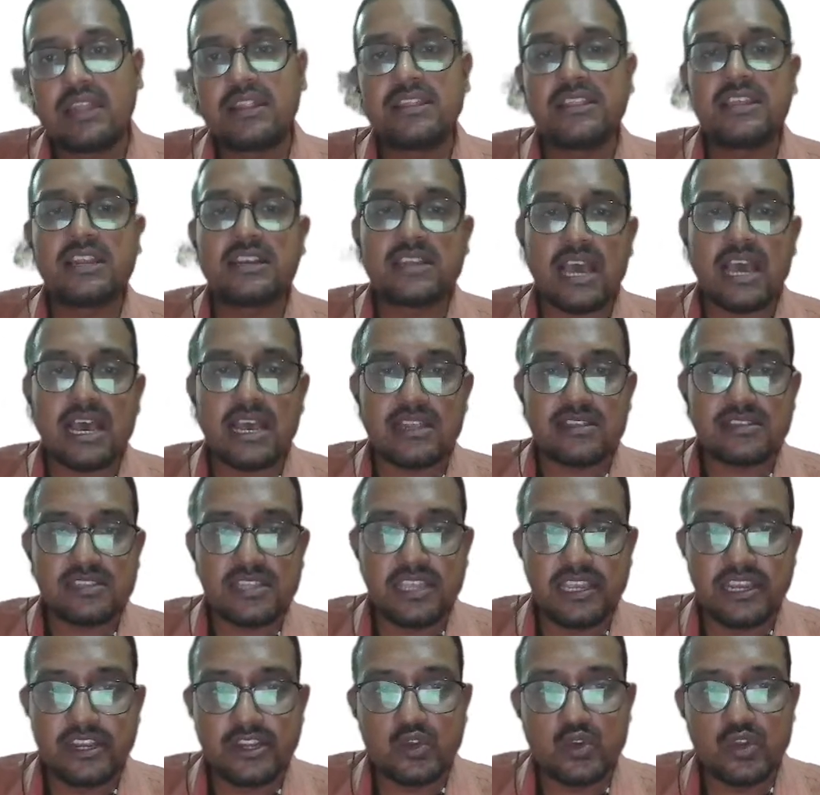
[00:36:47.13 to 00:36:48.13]
Another
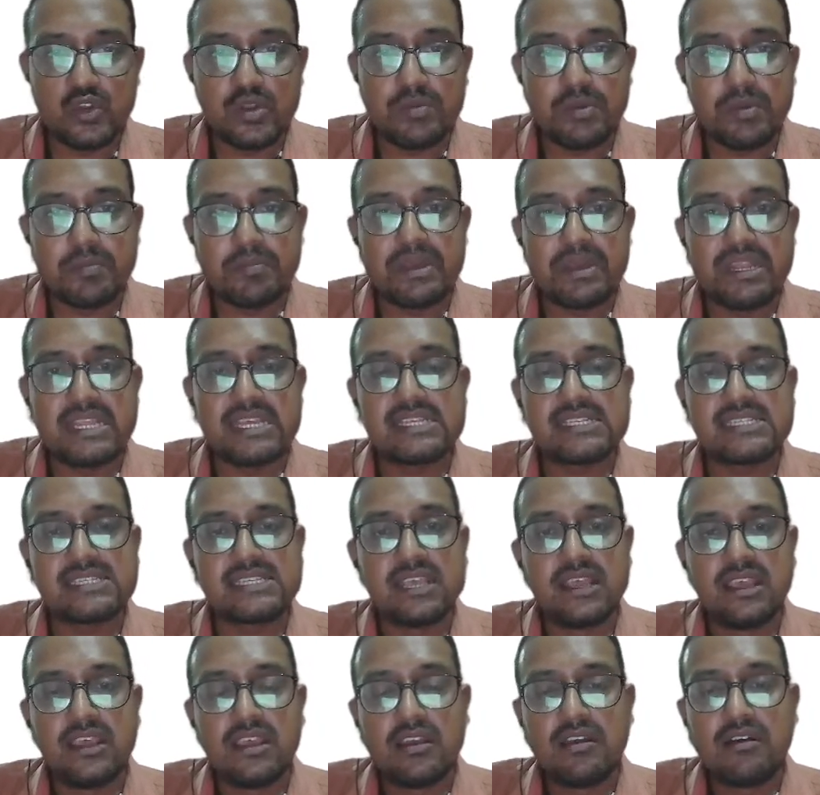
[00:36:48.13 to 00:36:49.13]
thing to remember
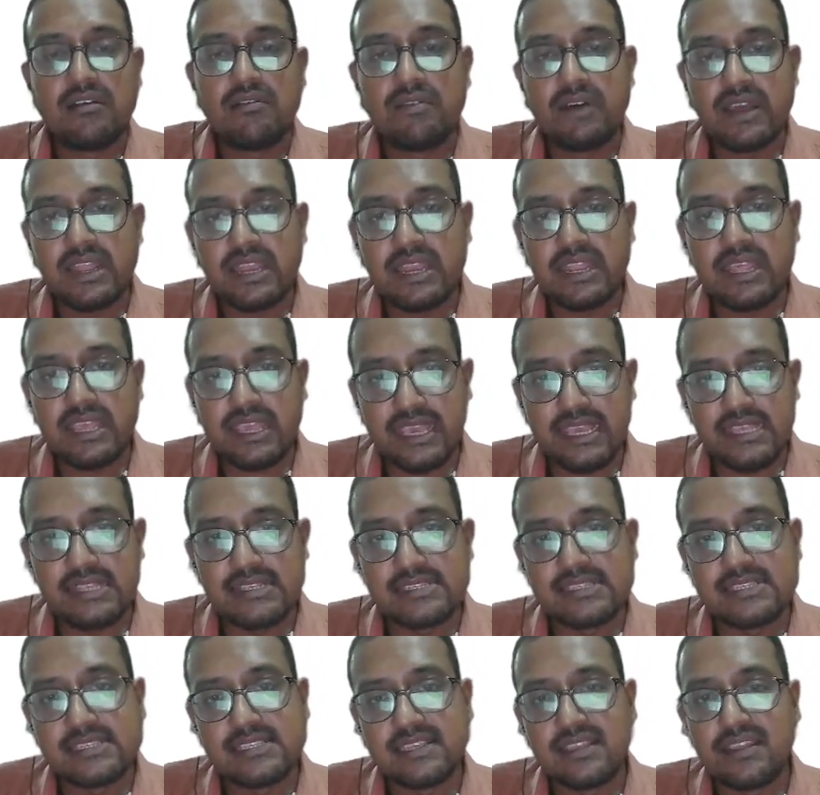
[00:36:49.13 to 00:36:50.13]
is one
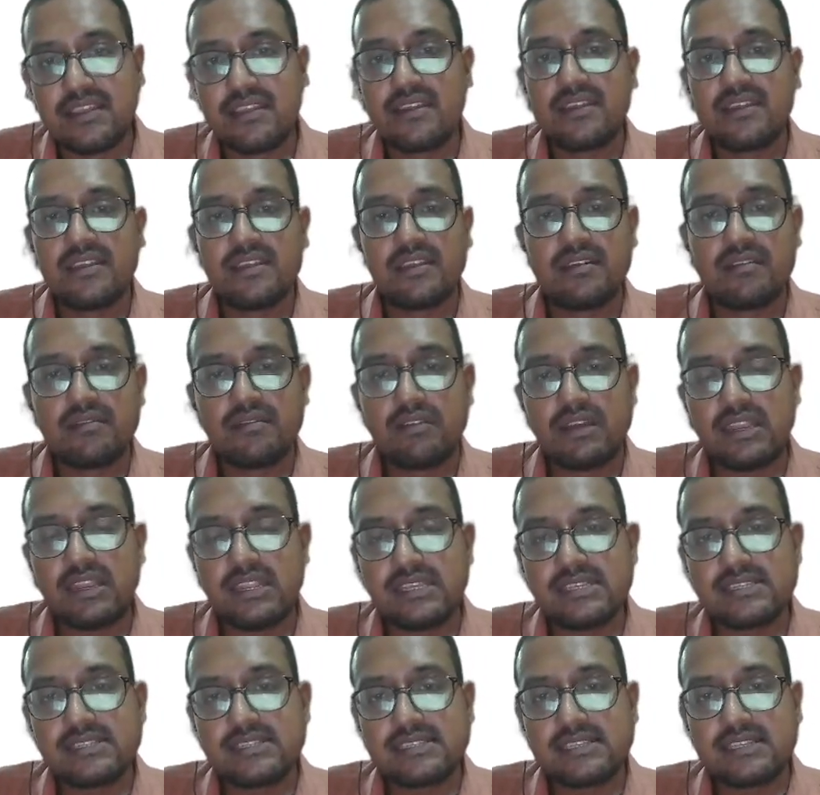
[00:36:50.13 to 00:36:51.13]
is
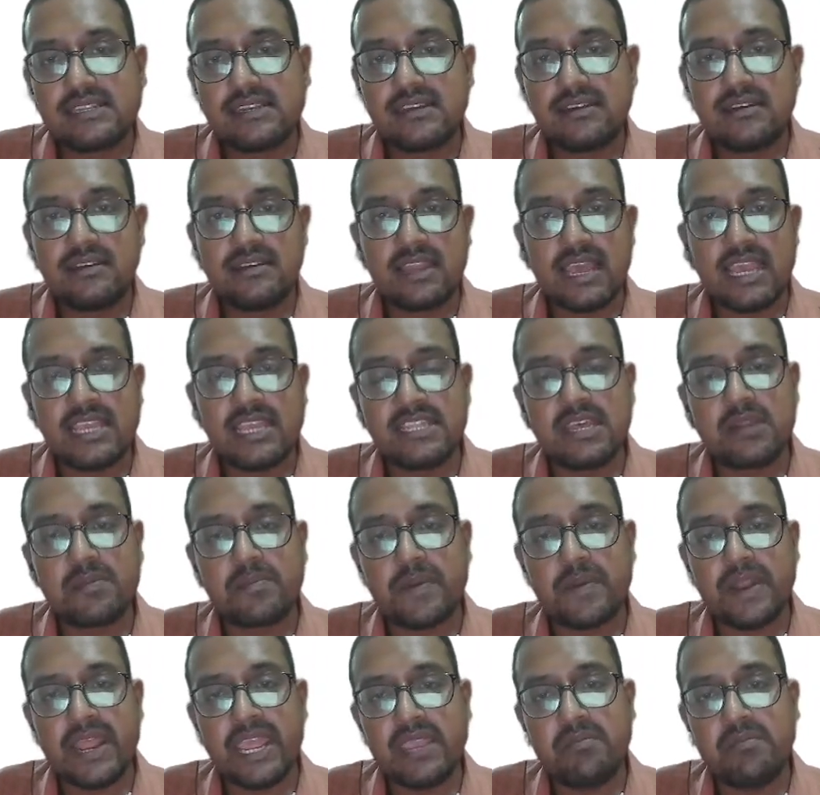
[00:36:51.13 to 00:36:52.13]

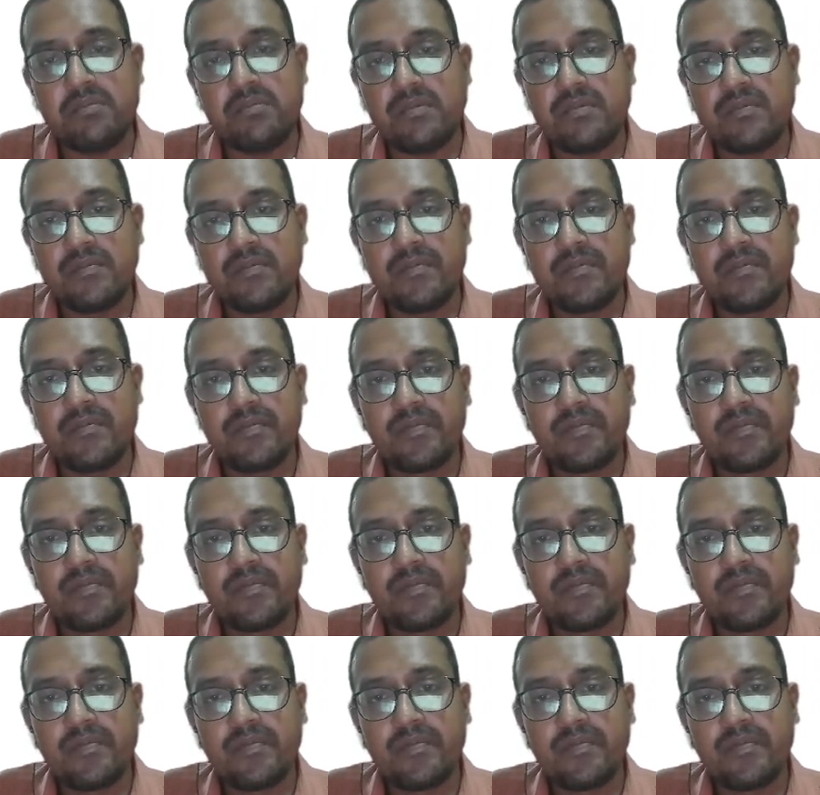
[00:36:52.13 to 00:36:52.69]
neither prime